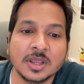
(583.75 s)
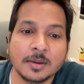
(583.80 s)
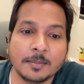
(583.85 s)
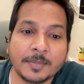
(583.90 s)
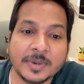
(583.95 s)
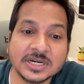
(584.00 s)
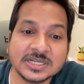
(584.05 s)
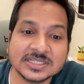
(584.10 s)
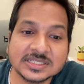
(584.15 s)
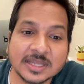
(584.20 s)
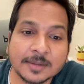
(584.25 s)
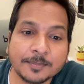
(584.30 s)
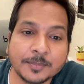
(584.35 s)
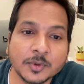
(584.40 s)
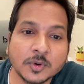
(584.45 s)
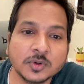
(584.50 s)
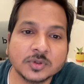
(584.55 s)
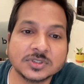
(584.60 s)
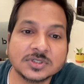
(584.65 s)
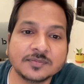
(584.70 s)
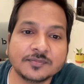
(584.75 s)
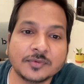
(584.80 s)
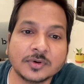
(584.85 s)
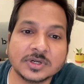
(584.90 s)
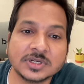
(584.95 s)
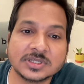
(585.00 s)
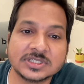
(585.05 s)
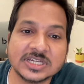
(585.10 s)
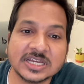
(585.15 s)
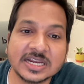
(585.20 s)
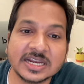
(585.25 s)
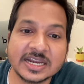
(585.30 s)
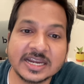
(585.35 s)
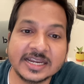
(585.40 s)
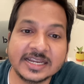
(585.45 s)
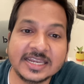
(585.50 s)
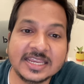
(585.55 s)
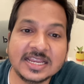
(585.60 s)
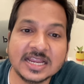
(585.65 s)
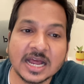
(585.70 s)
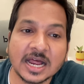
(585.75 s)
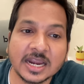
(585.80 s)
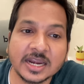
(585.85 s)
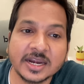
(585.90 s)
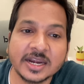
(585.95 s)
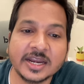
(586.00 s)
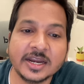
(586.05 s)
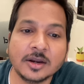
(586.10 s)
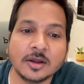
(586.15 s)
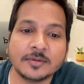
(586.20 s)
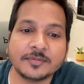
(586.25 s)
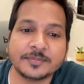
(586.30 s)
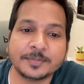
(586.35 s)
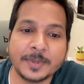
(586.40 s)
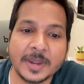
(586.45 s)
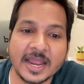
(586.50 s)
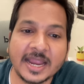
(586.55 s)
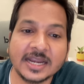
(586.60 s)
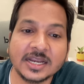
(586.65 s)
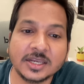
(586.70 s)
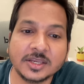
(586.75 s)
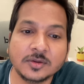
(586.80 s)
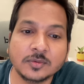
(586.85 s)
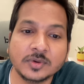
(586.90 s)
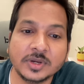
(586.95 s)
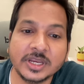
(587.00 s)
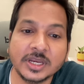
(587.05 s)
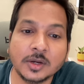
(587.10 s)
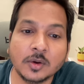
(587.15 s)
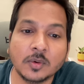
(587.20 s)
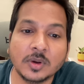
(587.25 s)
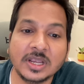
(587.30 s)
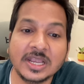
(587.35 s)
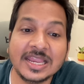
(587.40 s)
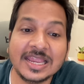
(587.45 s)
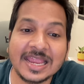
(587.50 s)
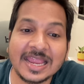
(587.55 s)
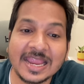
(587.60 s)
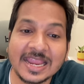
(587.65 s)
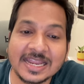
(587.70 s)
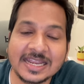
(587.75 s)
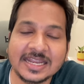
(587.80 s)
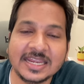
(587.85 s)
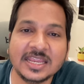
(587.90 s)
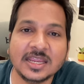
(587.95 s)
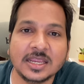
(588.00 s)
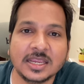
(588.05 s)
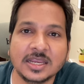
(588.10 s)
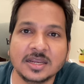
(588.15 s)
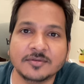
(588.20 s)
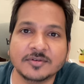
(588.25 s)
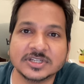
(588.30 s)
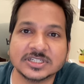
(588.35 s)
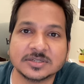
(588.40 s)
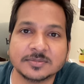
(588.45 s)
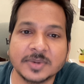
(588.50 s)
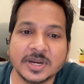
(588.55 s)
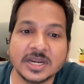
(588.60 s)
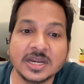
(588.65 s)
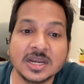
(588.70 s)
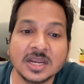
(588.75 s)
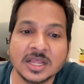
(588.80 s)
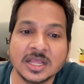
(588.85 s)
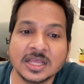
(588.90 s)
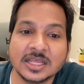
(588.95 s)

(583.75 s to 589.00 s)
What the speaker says: But suppose for generating 100 of PAT, you need only 80 investment.